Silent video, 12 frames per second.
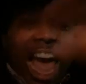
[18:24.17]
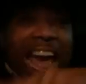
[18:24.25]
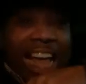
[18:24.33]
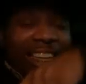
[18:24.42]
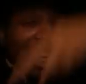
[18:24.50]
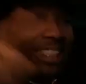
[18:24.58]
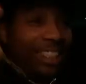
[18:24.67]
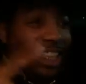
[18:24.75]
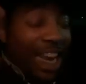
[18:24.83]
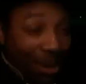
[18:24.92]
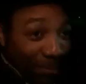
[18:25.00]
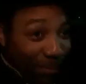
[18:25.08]
and
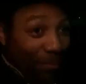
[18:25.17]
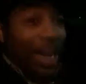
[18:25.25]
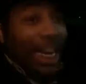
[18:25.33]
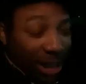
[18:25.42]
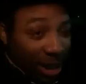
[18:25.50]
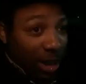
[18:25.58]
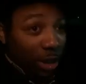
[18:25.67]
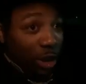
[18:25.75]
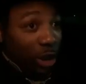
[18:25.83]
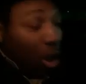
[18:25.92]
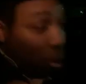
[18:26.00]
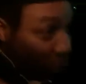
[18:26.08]
see
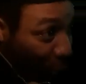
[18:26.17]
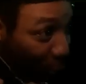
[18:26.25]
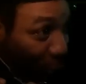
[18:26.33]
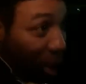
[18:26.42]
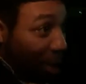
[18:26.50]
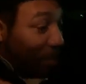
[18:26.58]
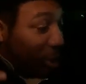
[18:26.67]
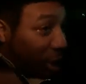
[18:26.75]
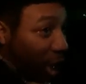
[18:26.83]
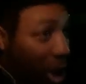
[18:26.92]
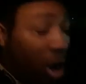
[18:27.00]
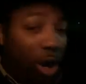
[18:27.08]
visions from
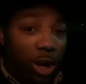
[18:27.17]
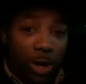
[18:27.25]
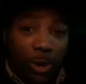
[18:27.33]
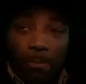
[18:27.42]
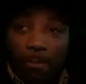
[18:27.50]
God.